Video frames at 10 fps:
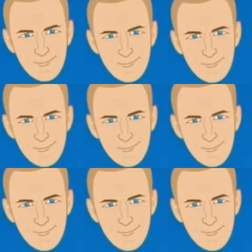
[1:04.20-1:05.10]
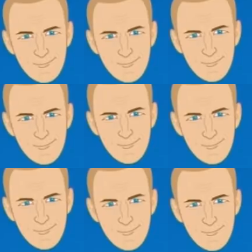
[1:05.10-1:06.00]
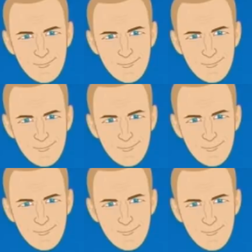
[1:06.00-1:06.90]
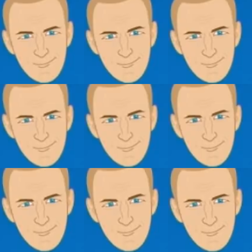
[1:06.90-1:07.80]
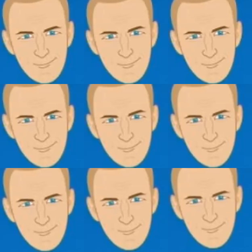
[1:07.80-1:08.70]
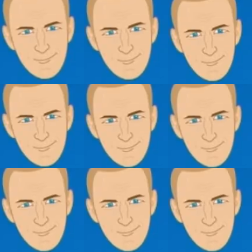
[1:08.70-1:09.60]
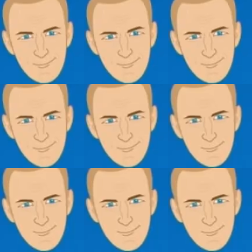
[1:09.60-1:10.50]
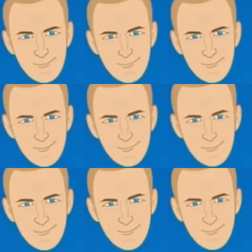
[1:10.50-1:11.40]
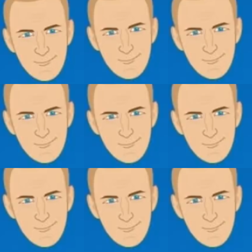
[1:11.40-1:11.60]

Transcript: The person shown says nothing.